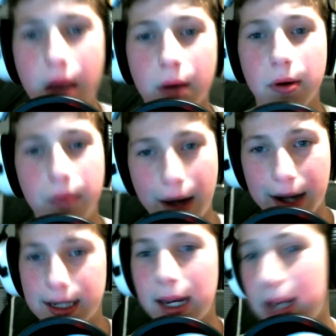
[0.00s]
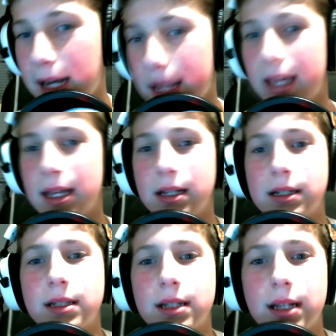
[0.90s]
where Rex Heating
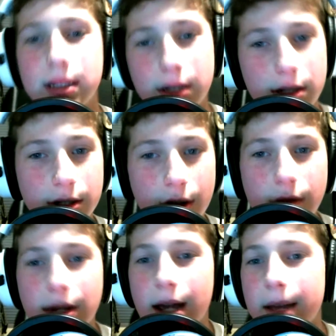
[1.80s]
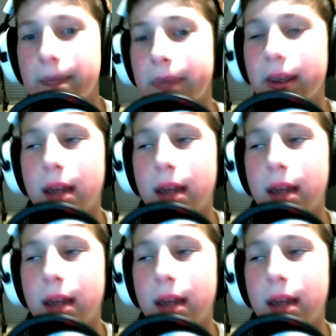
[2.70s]
is, it's his showtime.